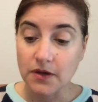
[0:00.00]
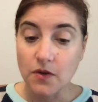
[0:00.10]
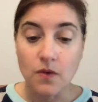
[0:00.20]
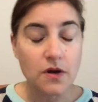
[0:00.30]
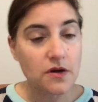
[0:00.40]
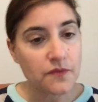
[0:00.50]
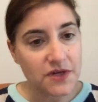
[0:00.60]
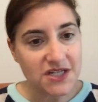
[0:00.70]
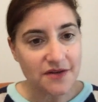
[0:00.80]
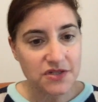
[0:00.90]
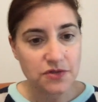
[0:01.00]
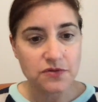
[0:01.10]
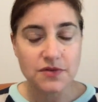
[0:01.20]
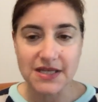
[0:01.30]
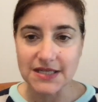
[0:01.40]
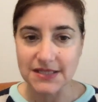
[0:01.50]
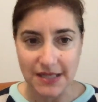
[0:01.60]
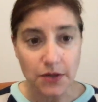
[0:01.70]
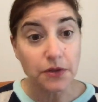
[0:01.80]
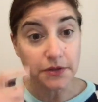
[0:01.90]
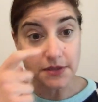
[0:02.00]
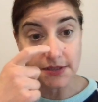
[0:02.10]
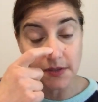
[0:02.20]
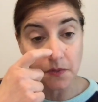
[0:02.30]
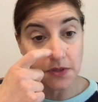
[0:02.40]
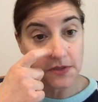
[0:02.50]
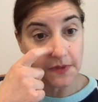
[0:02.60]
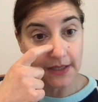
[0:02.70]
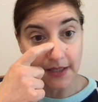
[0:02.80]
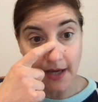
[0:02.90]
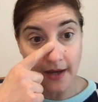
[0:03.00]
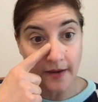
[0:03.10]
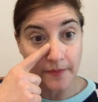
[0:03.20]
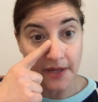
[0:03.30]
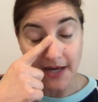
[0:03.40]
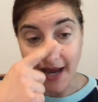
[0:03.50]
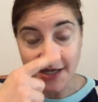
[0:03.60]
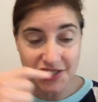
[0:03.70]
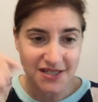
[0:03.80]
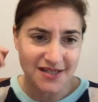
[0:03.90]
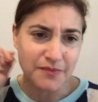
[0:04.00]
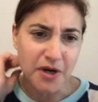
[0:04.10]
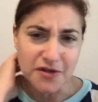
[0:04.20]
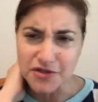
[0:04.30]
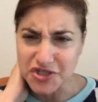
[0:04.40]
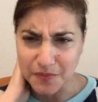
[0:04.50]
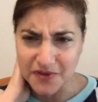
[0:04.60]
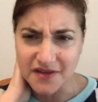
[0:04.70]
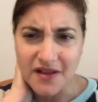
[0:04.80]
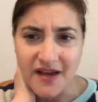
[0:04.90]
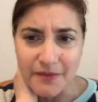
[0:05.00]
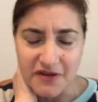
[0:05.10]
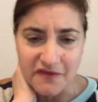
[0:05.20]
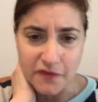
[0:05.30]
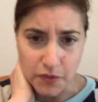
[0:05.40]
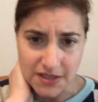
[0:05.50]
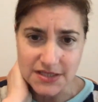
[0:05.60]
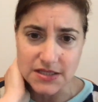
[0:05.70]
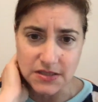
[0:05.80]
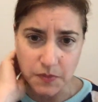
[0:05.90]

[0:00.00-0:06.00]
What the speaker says: Or reach out to key stakeholders. So we're doing an action in partnership with Climate Voice this